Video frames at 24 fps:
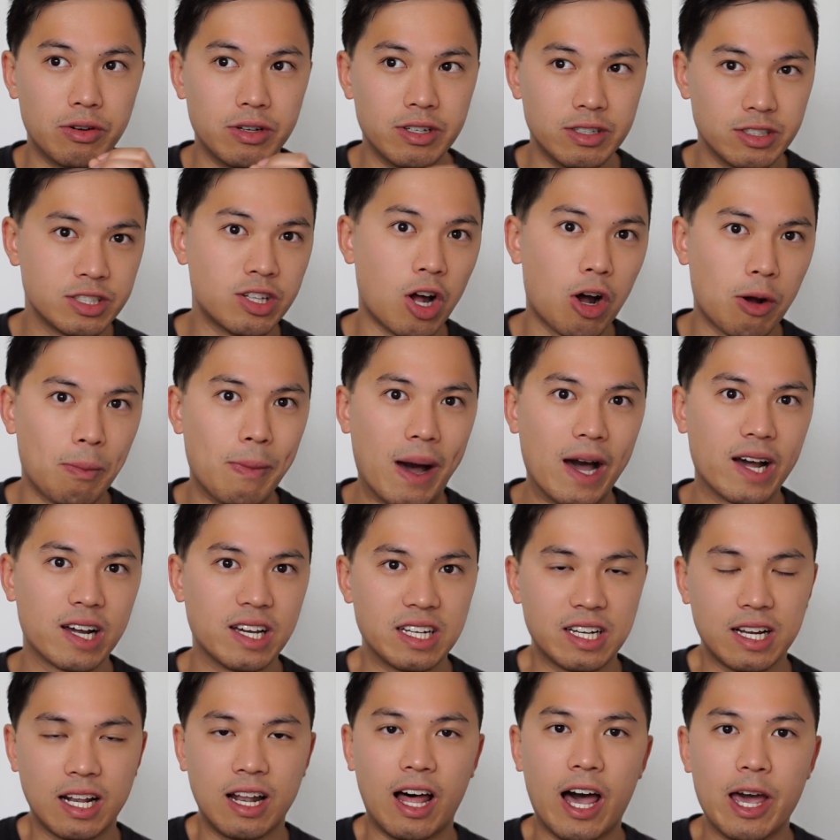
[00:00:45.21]
stock
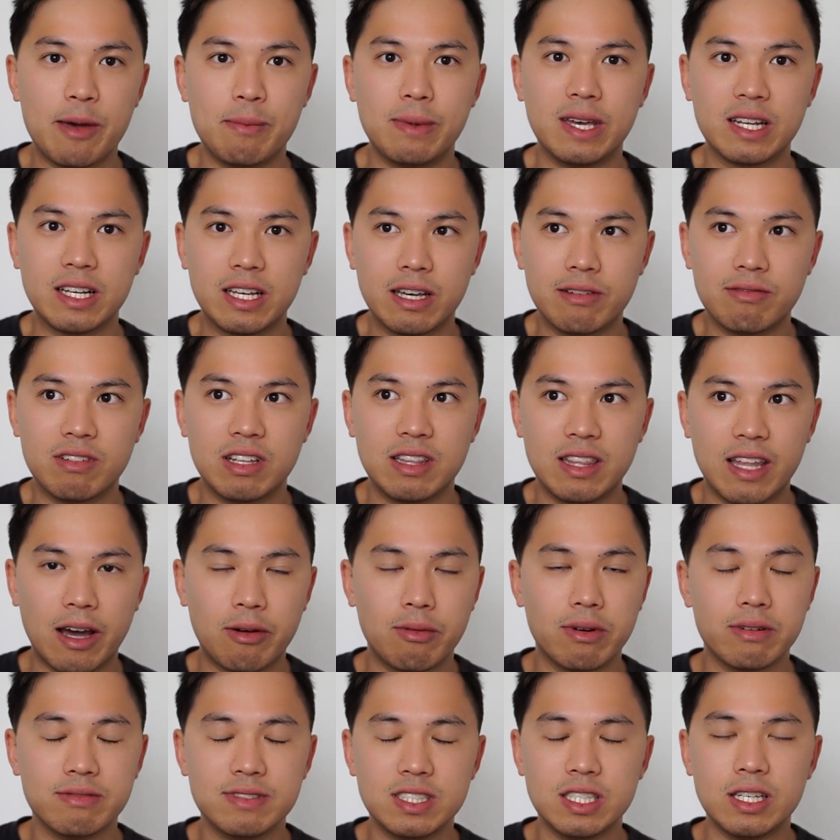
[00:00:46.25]
market climate, given that
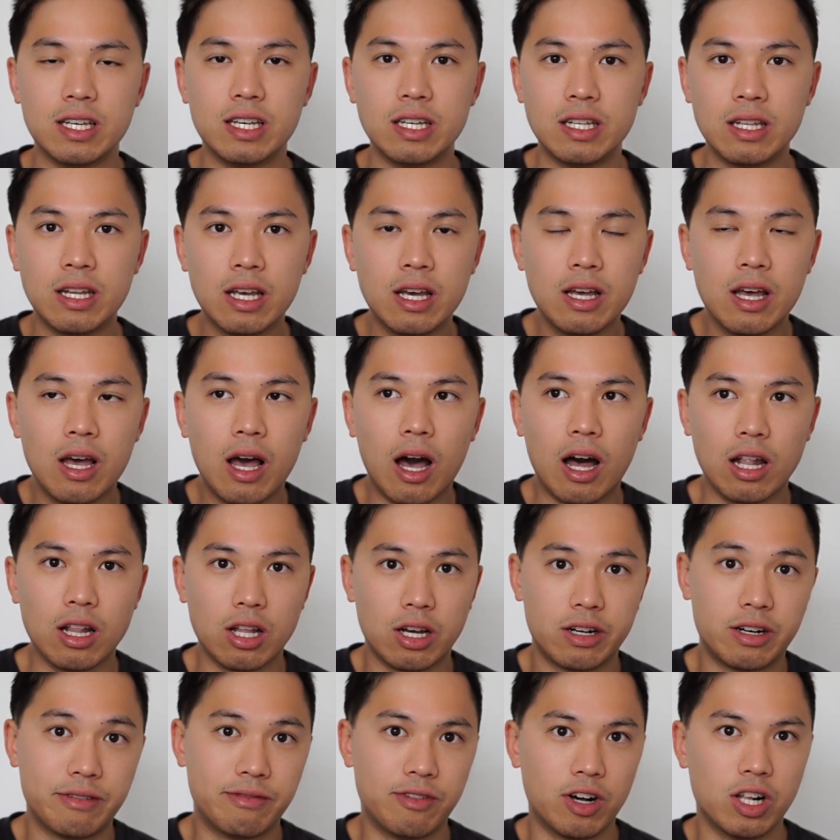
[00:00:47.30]
we've seen a
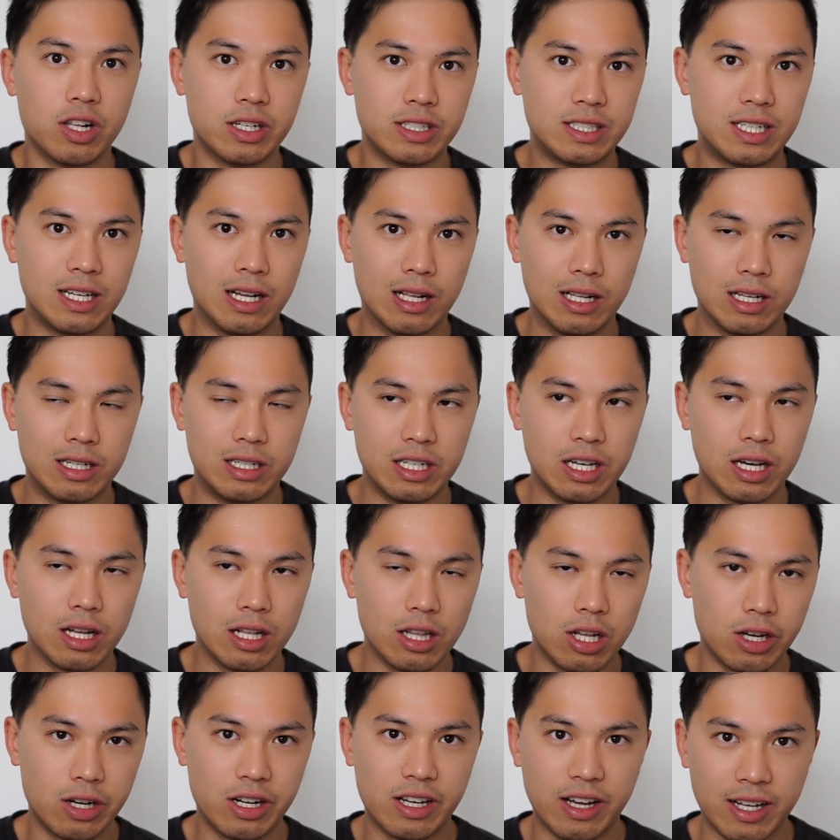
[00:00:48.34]
lot of volatility, a
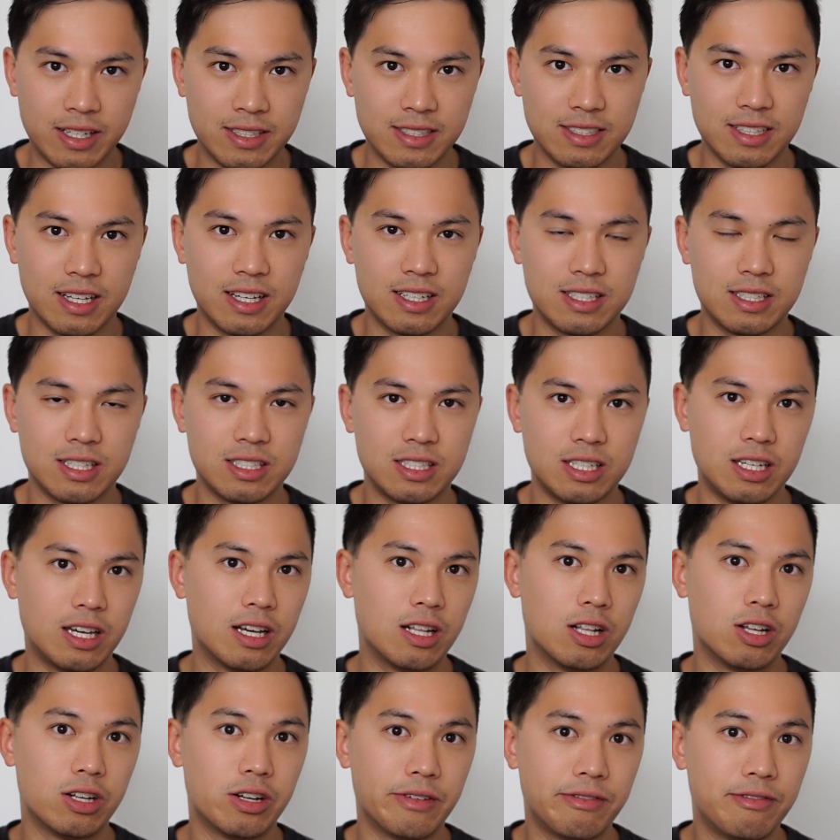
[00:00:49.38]
lot of uncertainty,
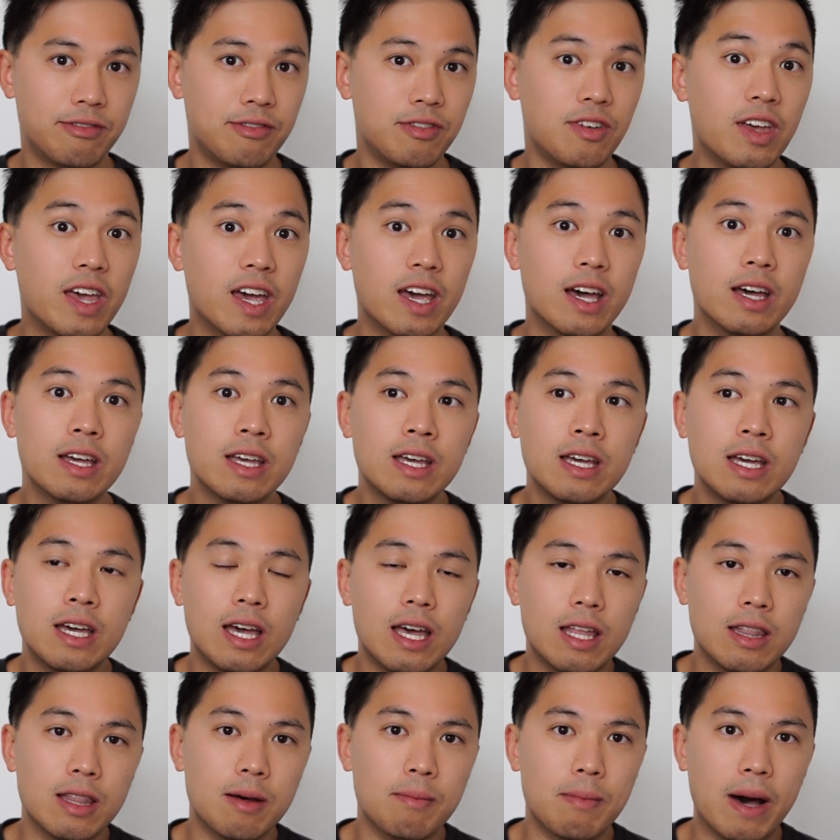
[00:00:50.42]
a lot of fear
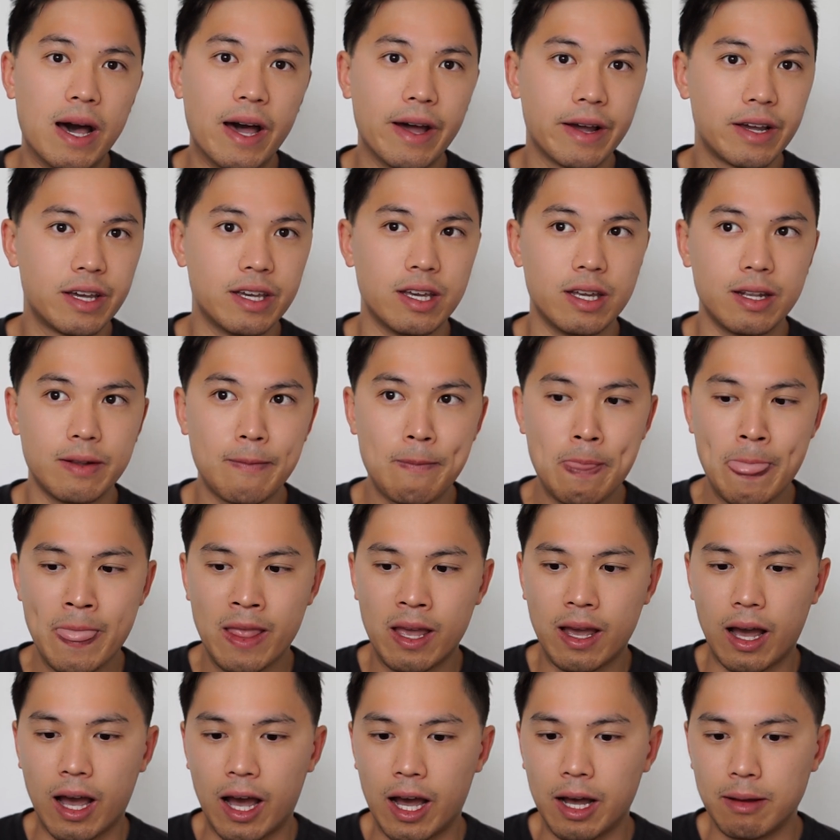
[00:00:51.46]
in the market.
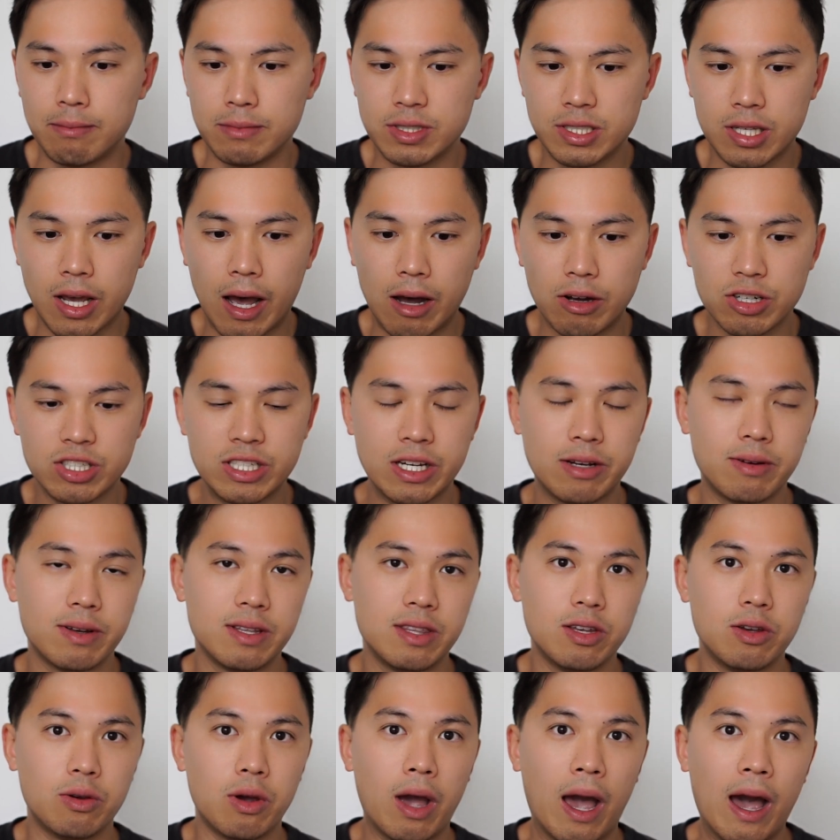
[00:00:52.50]
So I'll share
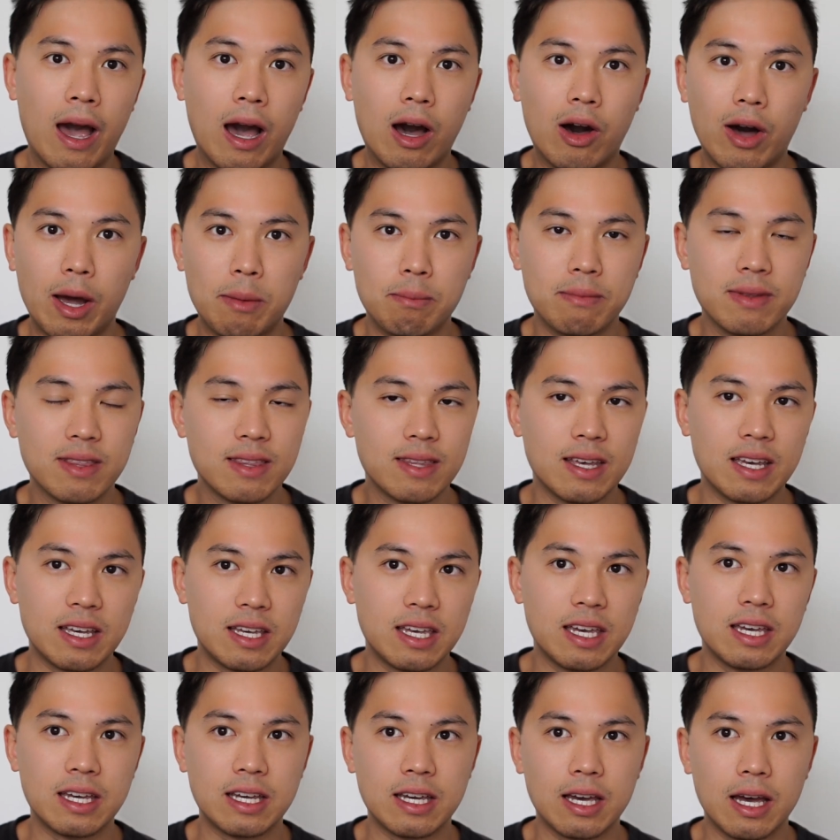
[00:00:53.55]
with you how I'm
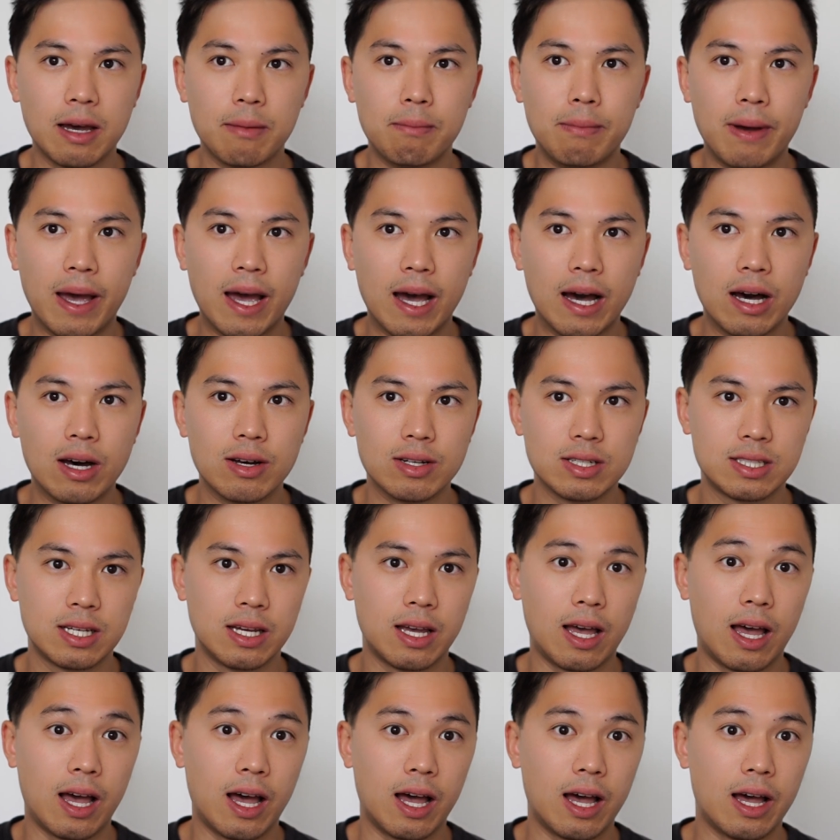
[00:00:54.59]
thinking about
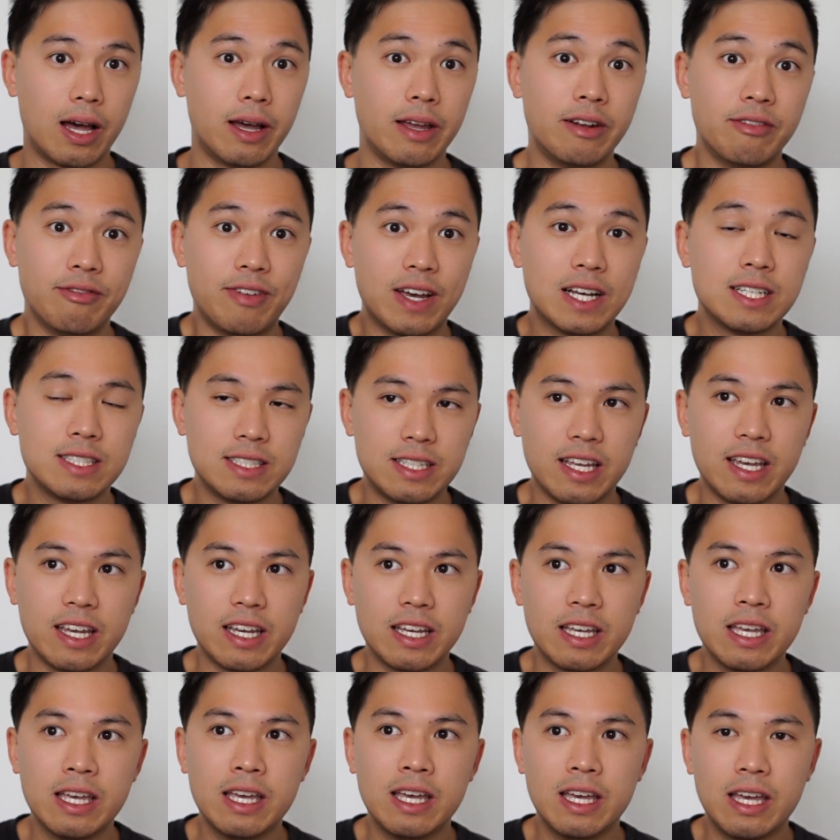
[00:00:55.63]

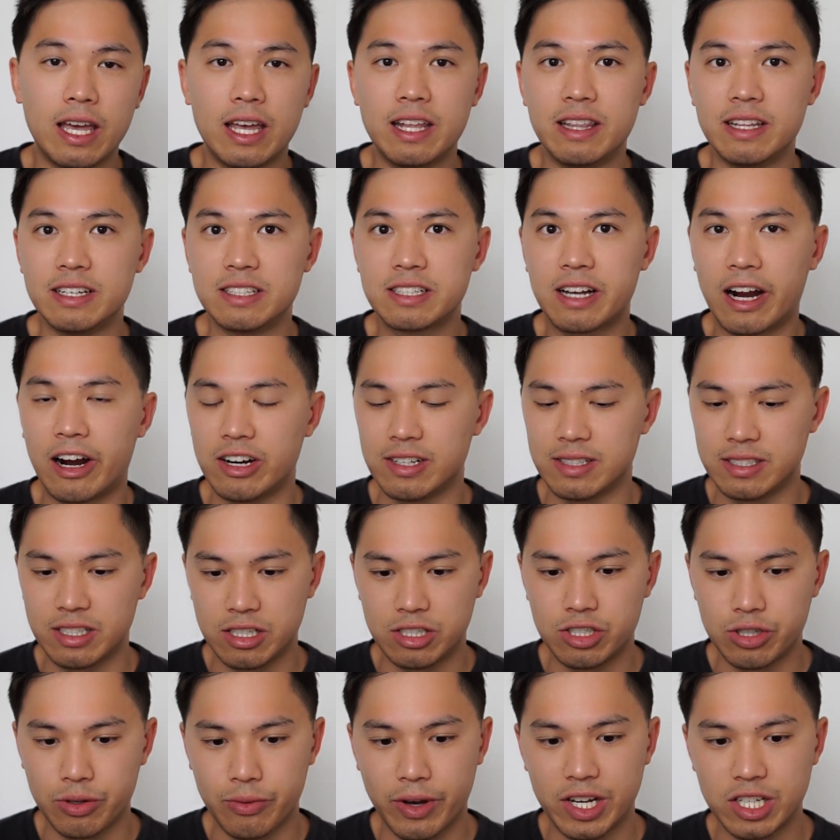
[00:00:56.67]
investing in this current
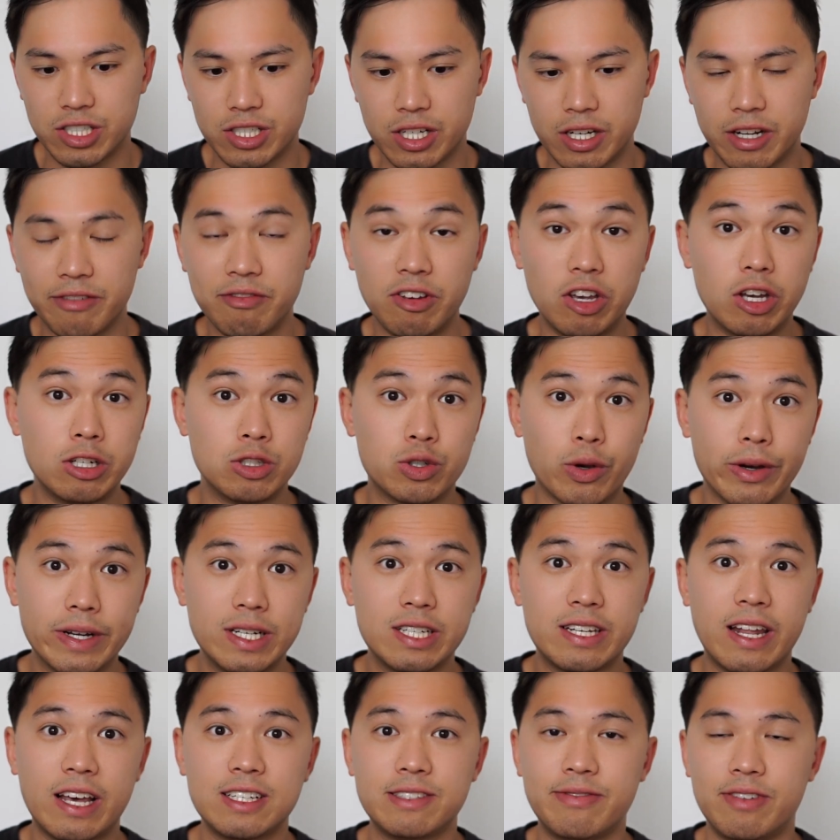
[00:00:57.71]
situation. If you enjoyed
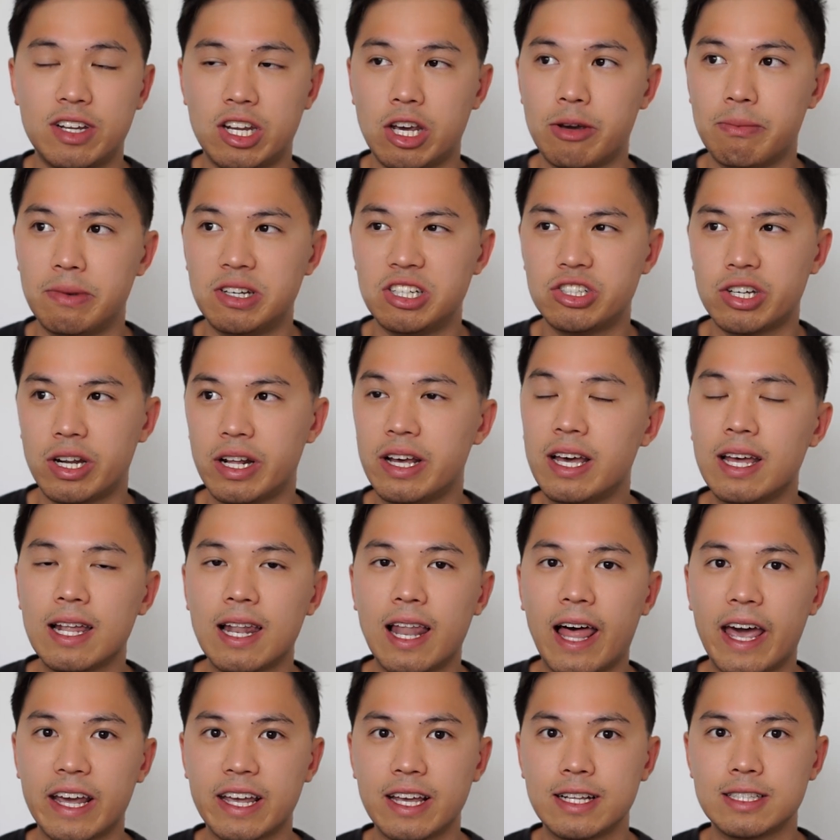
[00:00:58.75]
today's video, be sure to hit
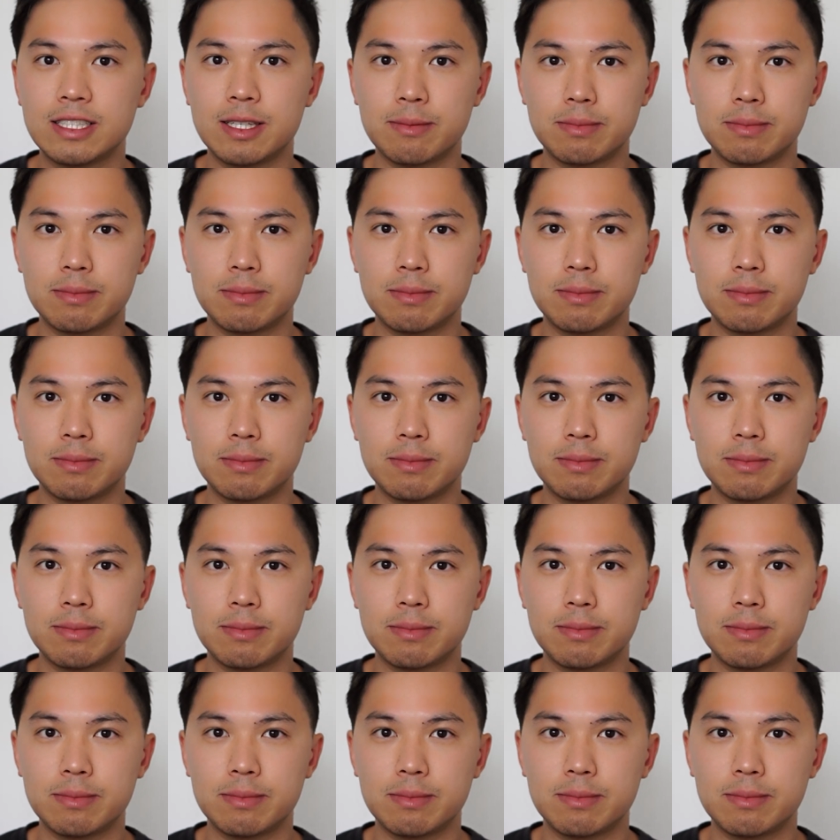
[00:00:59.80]
like and